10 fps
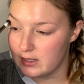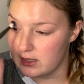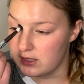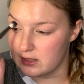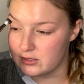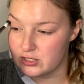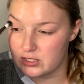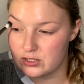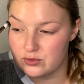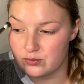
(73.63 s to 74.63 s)
and she
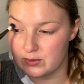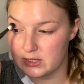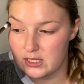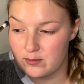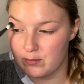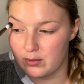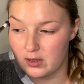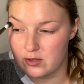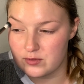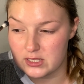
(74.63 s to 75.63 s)
just really
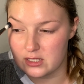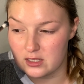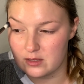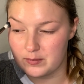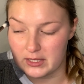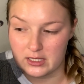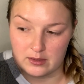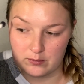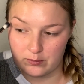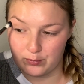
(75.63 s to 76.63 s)
blows it up
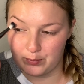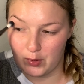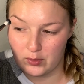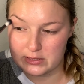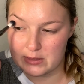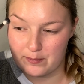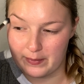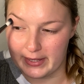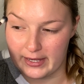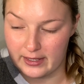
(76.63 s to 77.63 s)
and pulls it
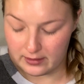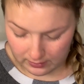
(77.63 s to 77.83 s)
back